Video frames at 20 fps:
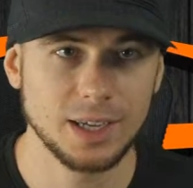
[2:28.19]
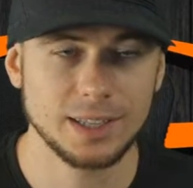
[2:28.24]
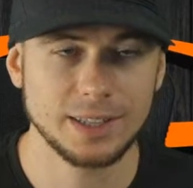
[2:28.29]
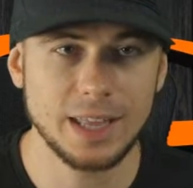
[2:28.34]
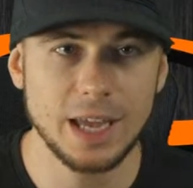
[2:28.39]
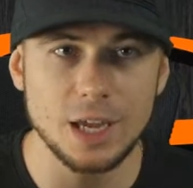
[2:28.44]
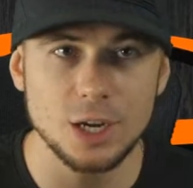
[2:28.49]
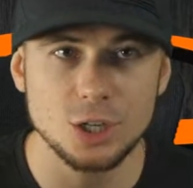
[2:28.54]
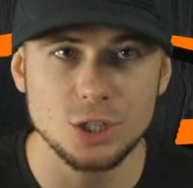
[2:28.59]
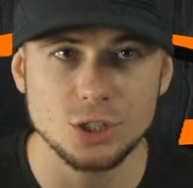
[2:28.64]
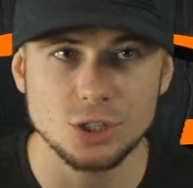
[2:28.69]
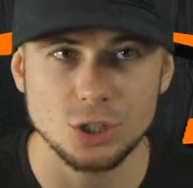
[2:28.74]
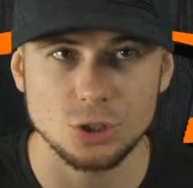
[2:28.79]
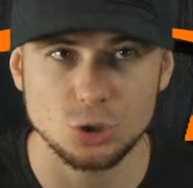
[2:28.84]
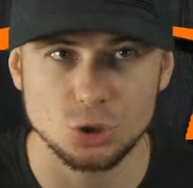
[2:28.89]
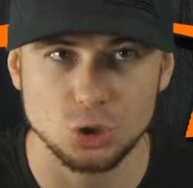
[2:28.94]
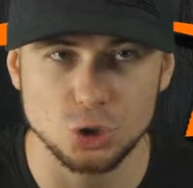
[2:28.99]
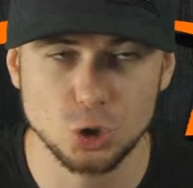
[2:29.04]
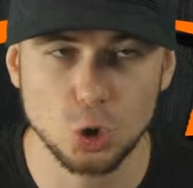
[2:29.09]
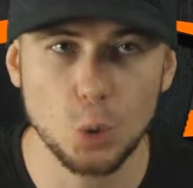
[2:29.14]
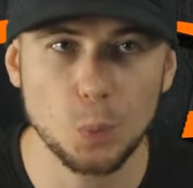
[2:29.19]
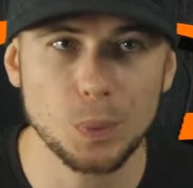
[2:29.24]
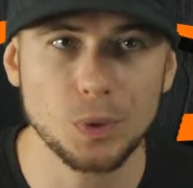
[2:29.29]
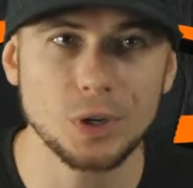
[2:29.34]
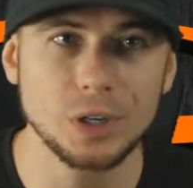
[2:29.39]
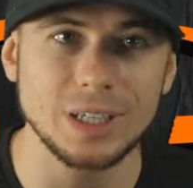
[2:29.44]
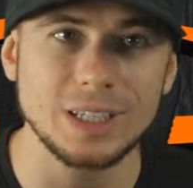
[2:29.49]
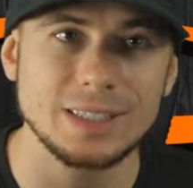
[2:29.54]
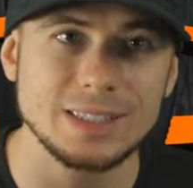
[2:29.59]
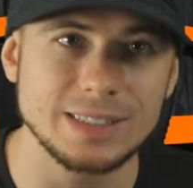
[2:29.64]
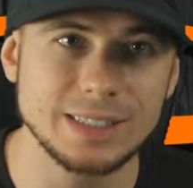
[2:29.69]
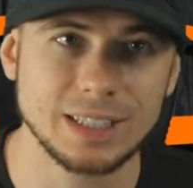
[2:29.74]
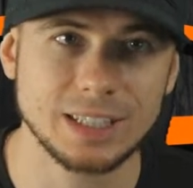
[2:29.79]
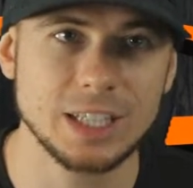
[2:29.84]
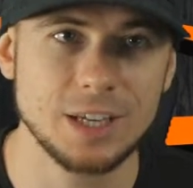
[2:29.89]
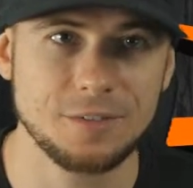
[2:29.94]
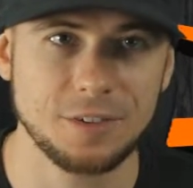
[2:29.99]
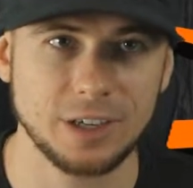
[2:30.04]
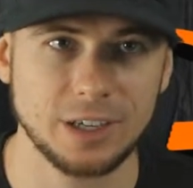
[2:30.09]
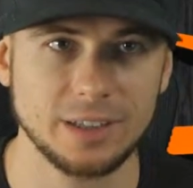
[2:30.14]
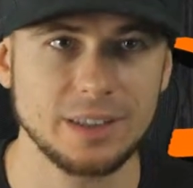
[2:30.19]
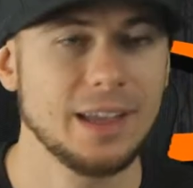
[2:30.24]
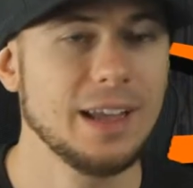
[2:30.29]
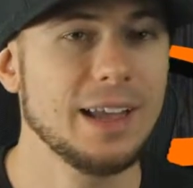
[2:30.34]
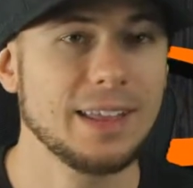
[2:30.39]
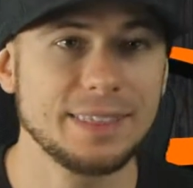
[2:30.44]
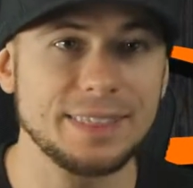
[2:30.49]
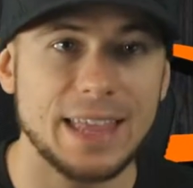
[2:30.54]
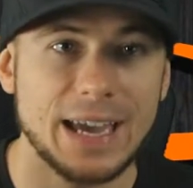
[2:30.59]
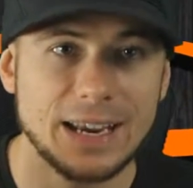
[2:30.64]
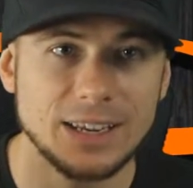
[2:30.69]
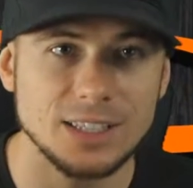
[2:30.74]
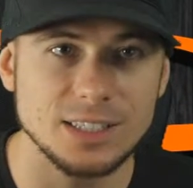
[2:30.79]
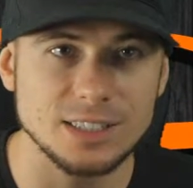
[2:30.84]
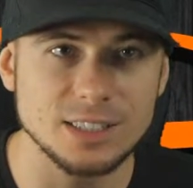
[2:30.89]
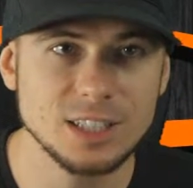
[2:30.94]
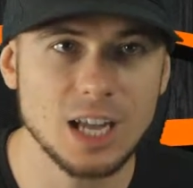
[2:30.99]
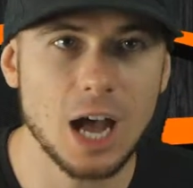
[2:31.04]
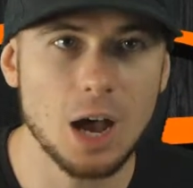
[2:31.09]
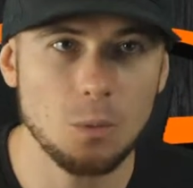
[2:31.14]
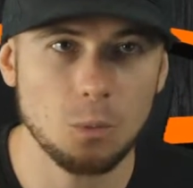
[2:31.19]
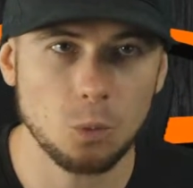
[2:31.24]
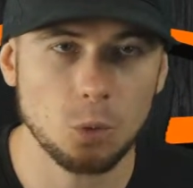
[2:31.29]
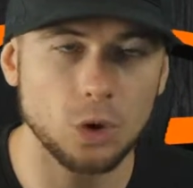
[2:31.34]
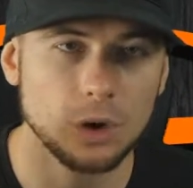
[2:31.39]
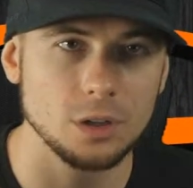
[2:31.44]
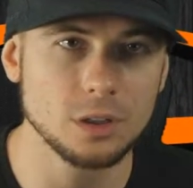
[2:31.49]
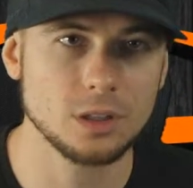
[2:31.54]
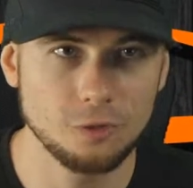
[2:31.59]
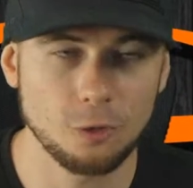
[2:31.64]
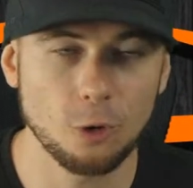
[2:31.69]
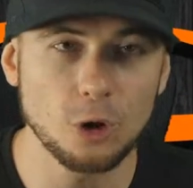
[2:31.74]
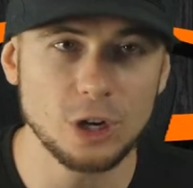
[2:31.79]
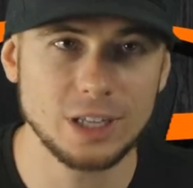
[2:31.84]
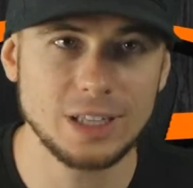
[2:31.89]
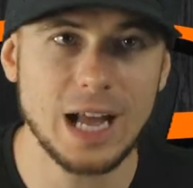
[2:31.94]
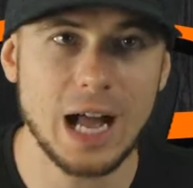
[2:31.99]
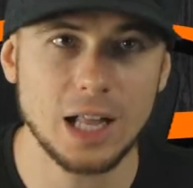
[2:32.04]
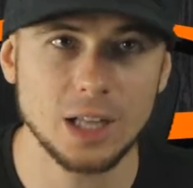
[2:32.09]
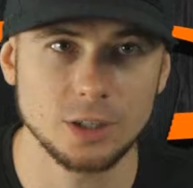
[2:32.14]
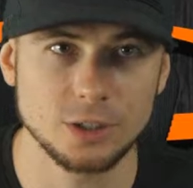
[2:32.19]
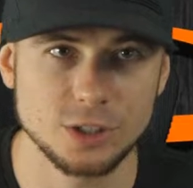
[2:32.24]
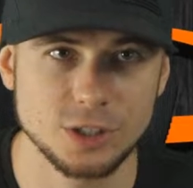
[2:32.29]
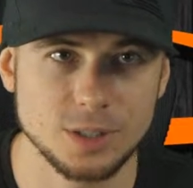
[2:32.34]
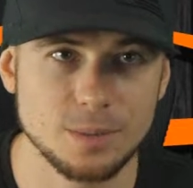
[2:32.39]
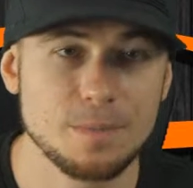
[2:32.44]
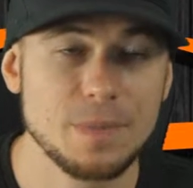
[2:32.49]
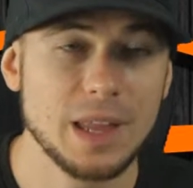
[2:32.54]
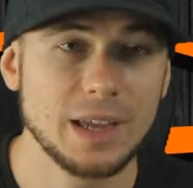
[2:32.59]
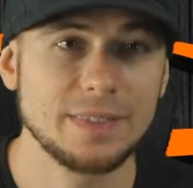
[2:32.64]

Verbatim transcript: That is super insignificant. That is not worth forty dollars.